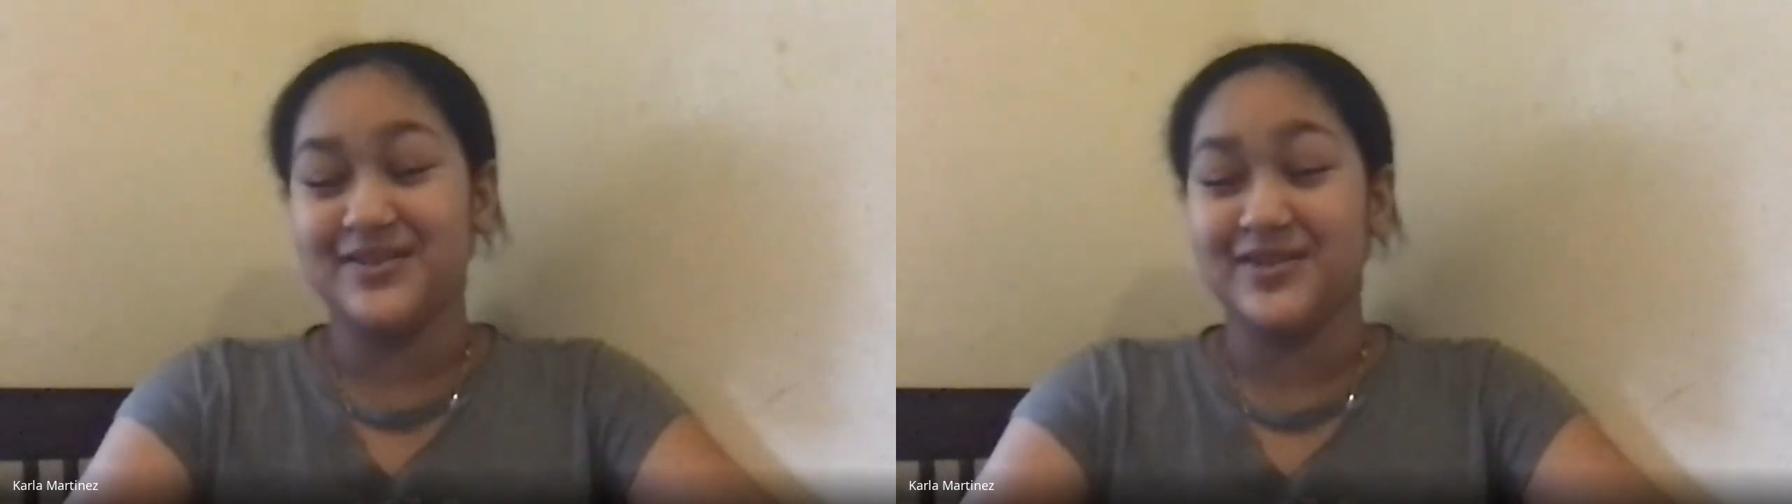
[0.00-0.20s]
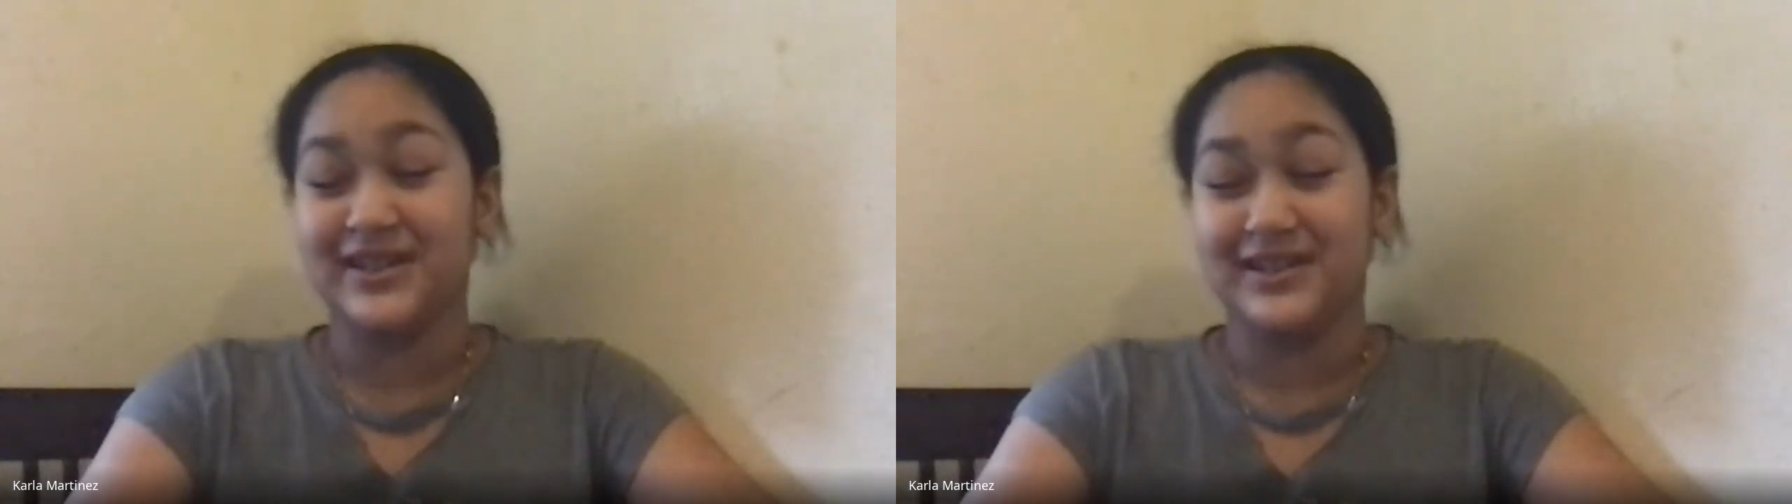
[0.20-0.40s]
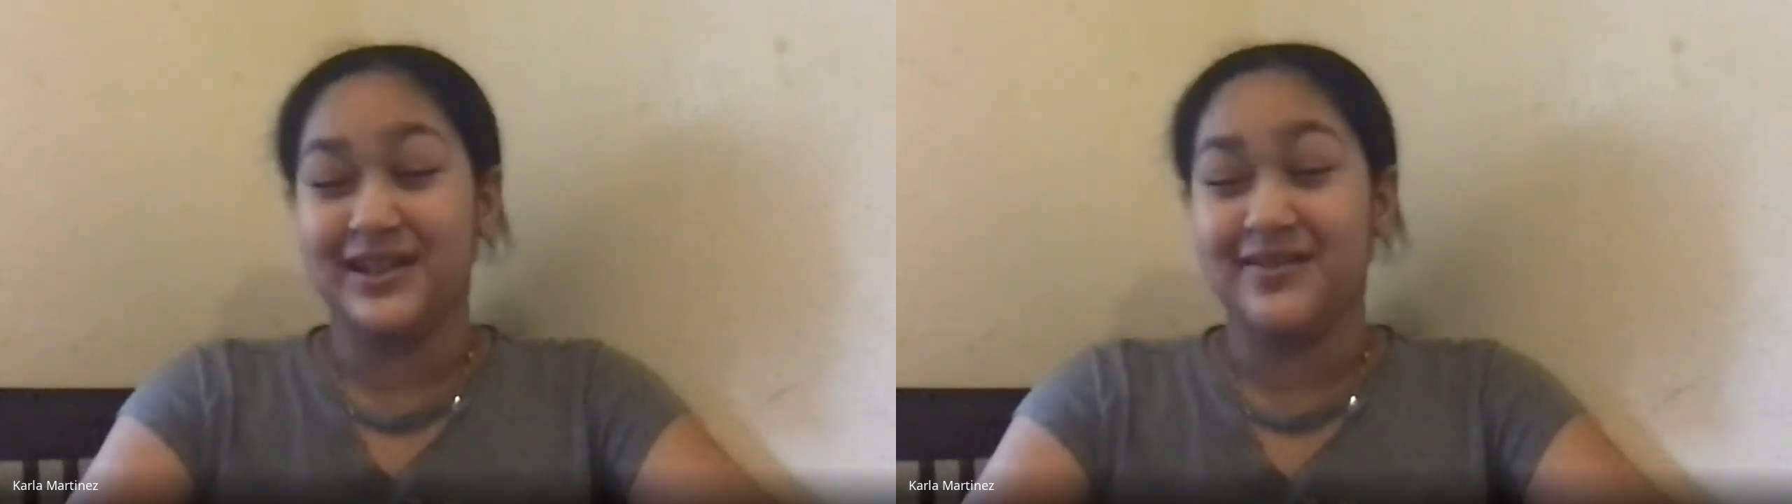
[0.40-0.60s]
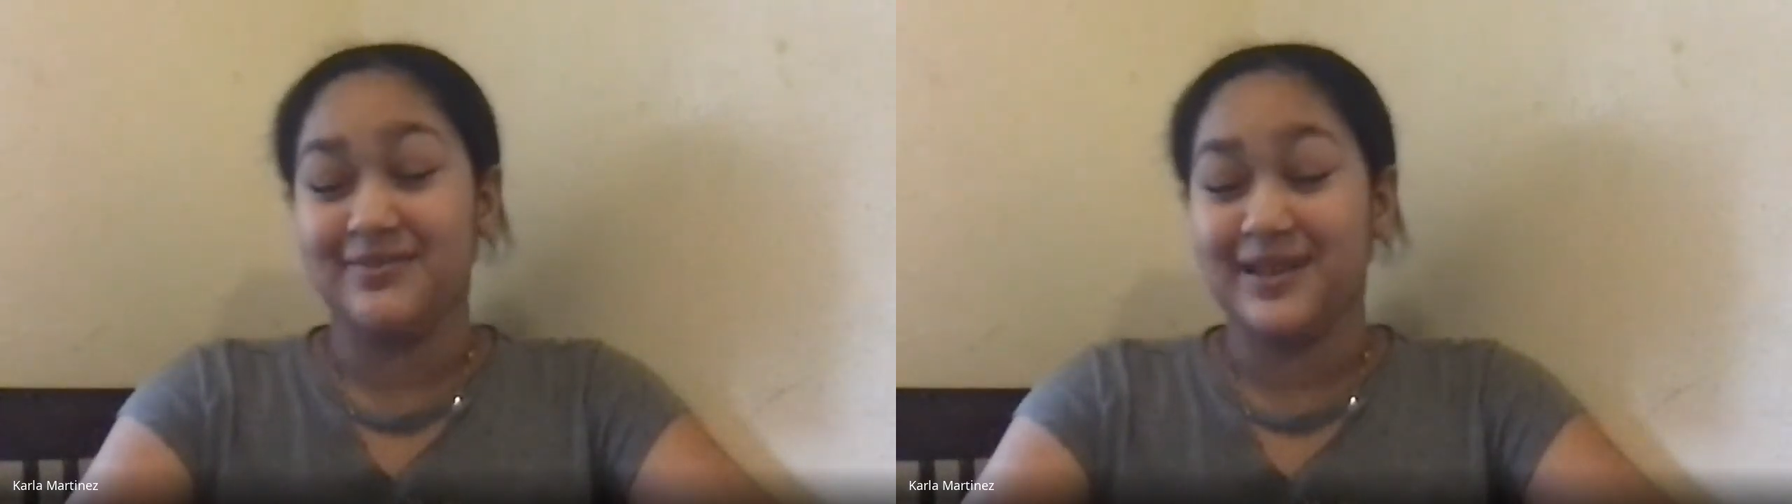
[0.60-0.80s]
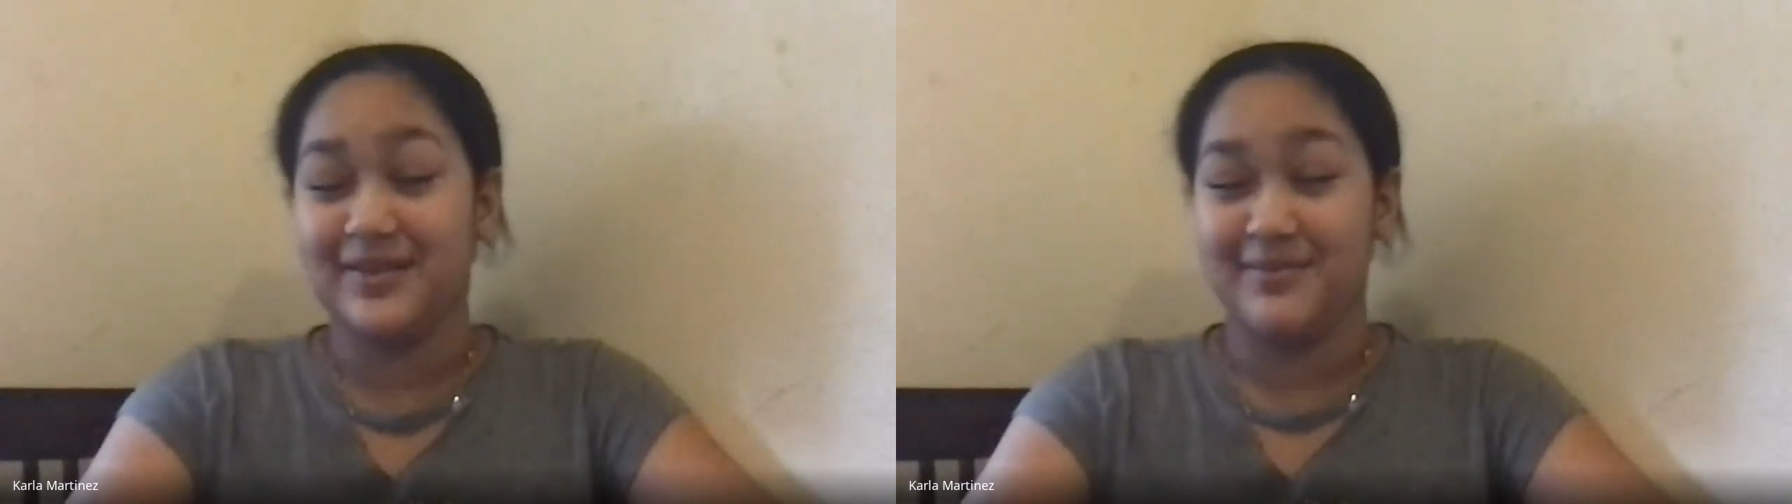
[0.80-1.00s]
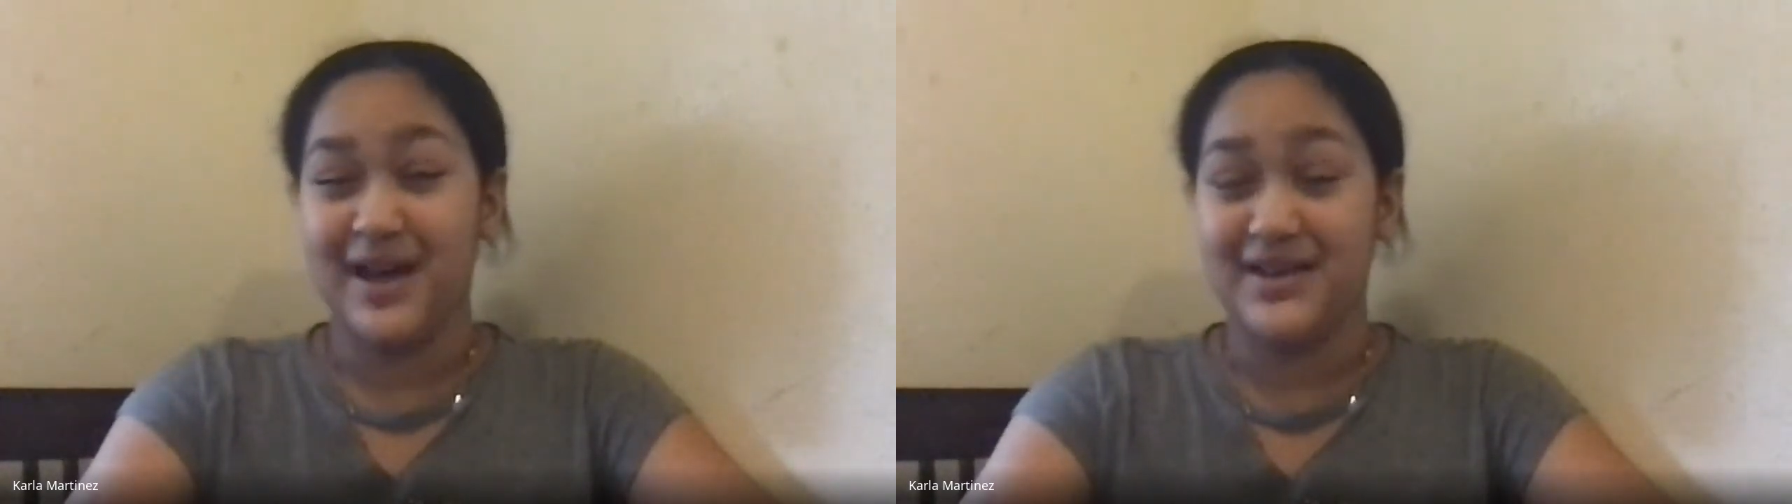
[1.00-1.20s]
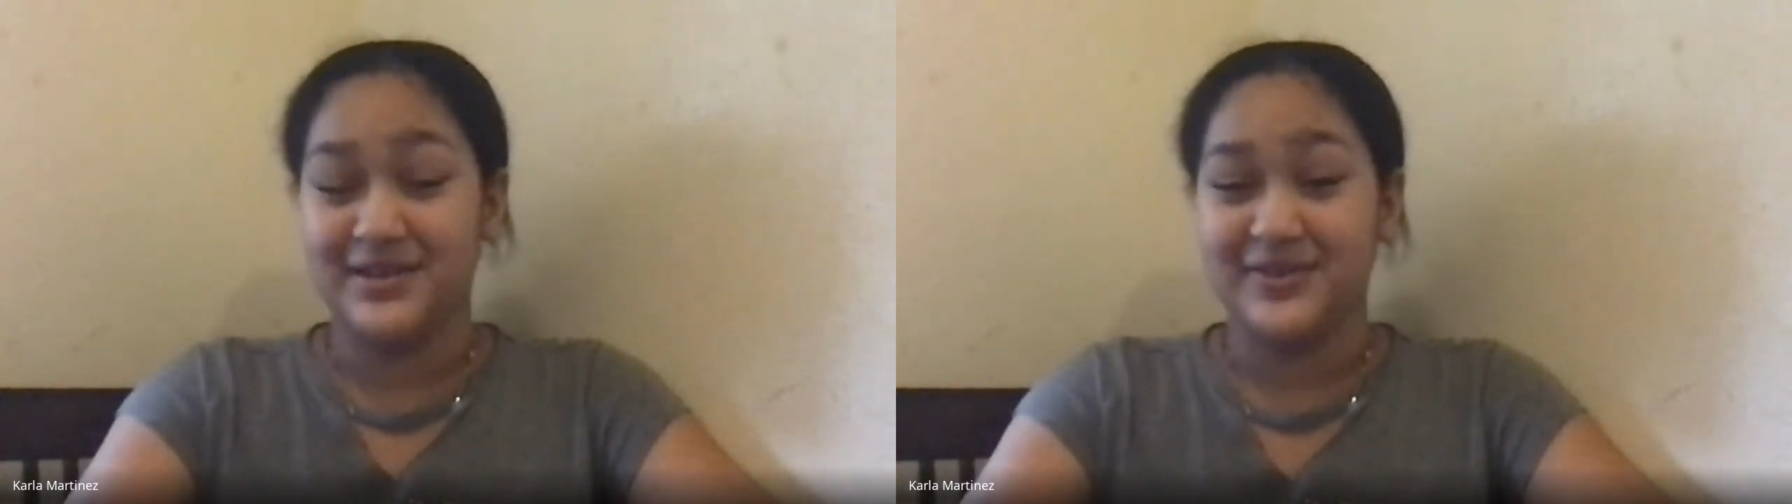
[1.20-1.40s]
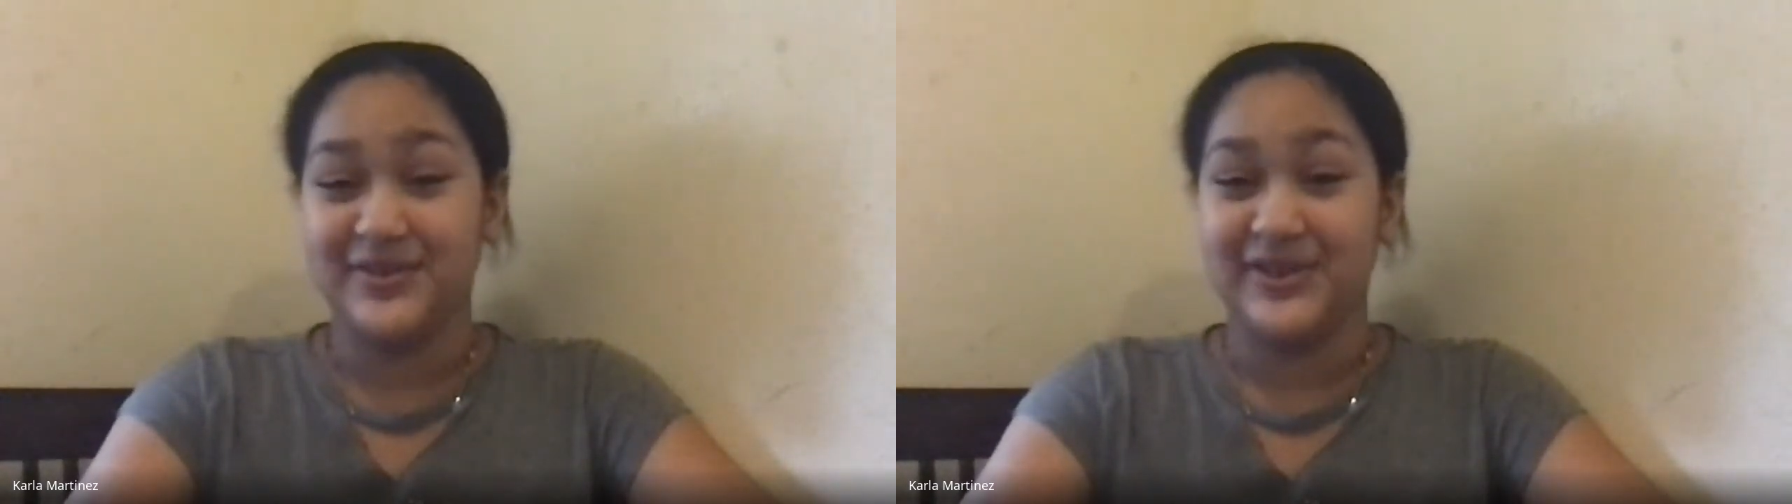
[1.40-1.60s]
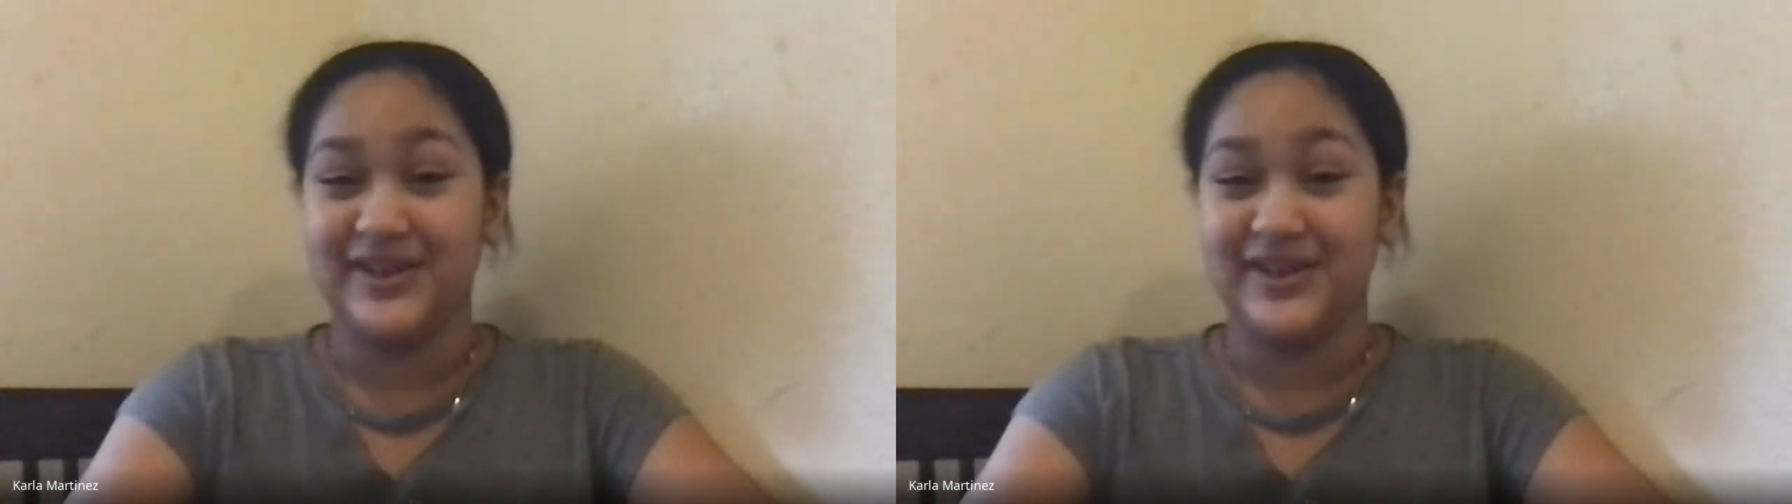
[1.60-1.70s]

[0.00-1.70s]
really love playing basketball,